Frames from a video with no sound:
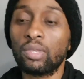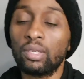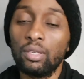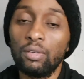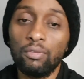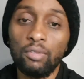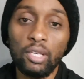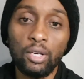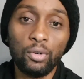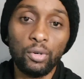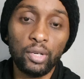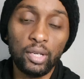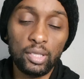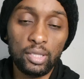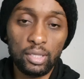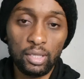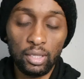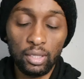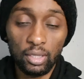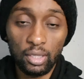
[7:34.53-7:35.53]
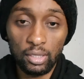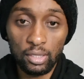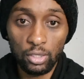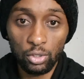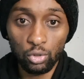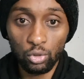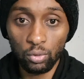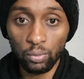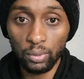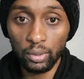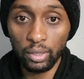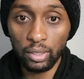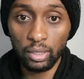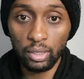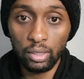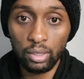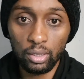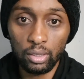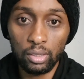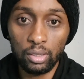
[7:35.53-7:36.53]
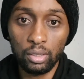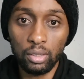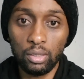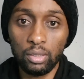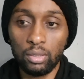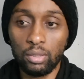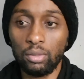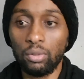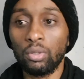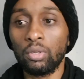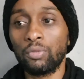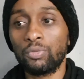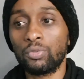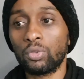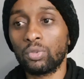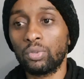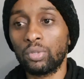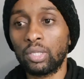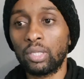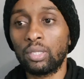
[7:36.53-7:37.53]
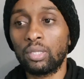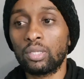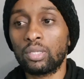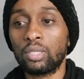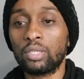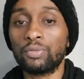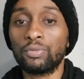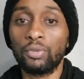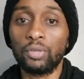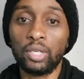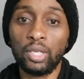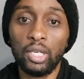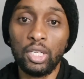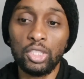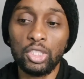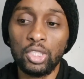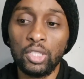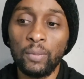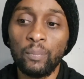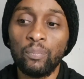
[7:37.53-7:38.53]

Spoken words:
If they're gonna say there's a duplicate receipt, you have to know that this is for cash.